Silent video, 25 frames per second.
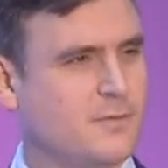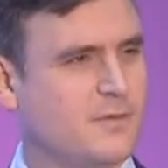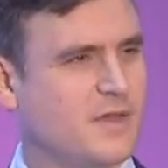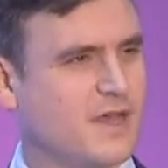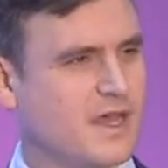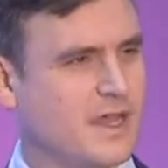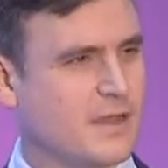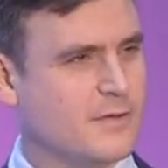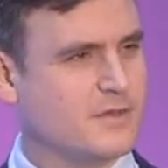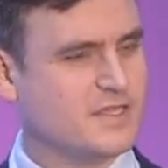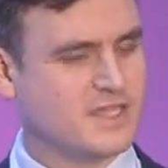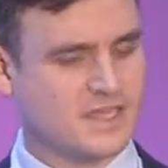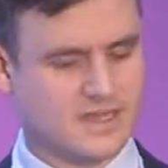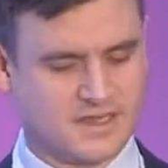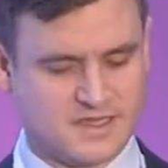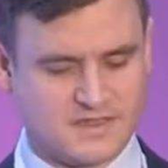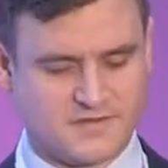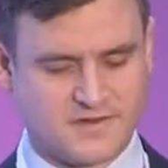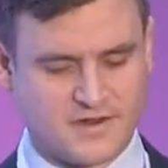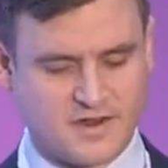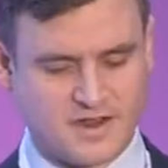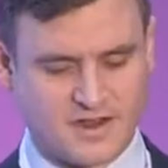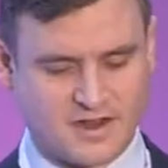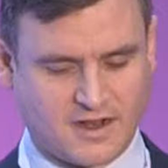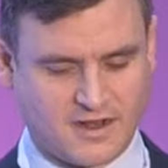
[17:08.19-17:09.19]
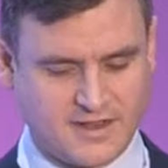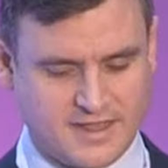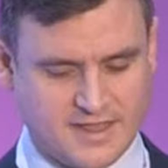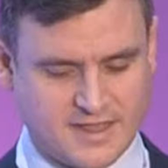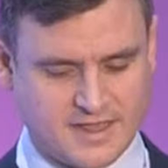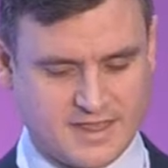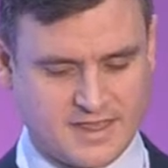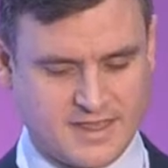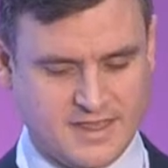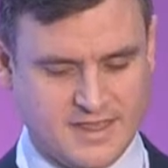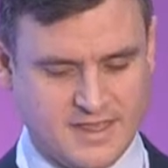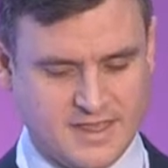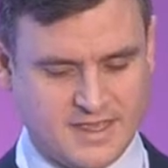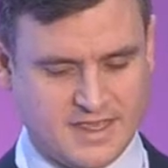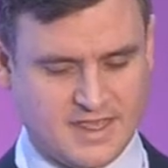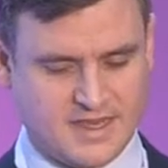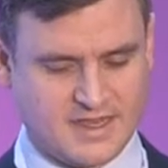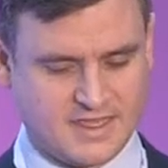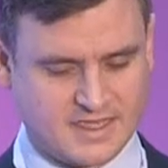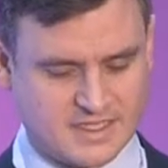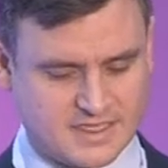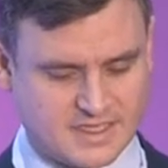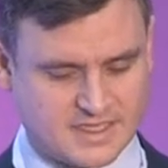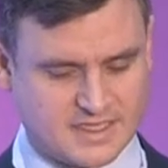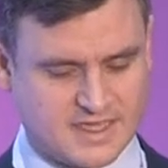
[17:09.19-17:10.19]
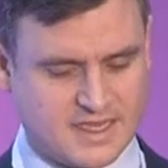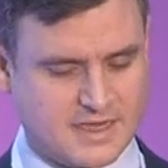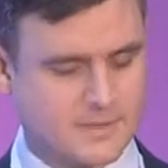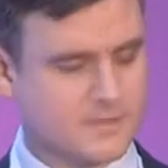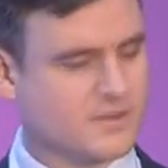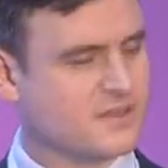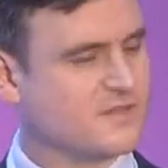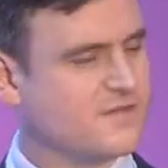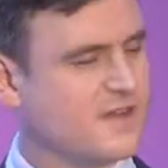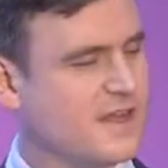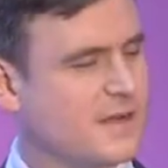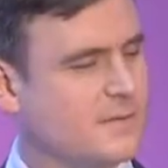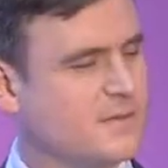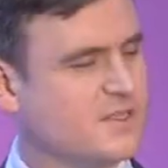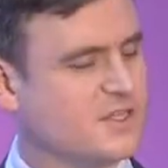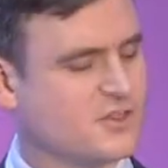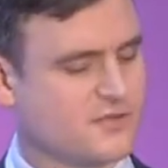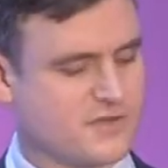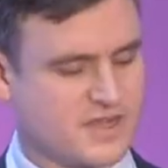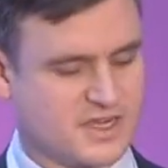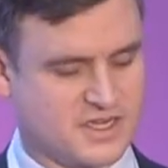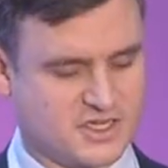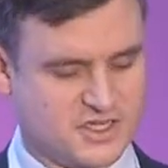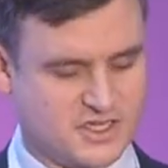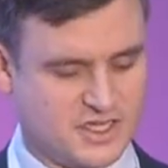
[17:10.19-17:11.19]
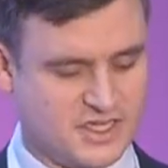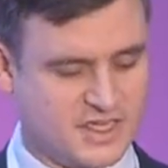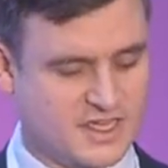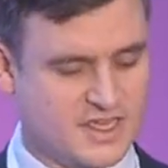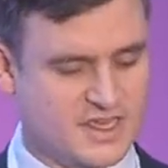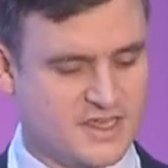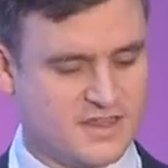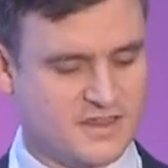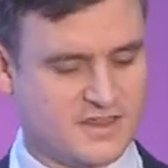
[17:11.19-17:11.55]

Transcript: but Highways England is very clear in its sustainable development strategy